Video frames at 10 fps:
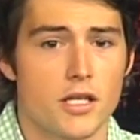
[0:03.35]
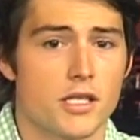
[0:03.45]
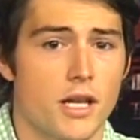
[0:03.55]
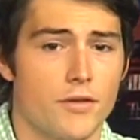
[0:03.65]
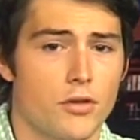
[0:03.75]

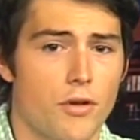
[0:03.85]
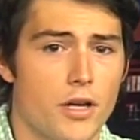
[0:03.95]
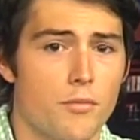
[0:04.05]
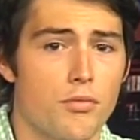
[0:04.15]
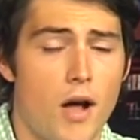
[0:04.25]
Seventh
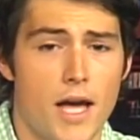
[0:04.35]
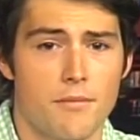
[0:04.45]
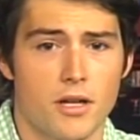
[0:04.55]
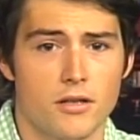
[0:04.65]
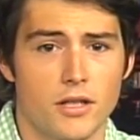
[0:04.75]
grader Brian
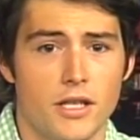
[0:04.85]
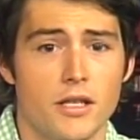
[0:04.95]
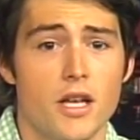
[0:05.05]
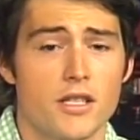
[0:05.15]
McLean